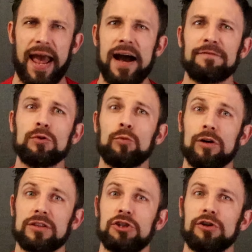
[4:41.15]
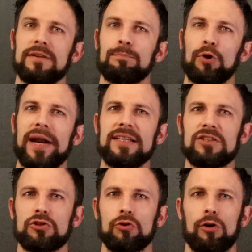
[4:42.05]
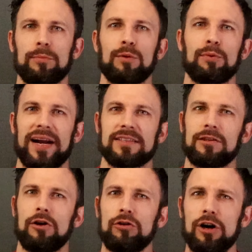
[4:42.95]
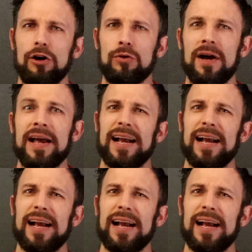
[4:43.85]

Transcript: Afterwards, you can brainstorm your brand's logo,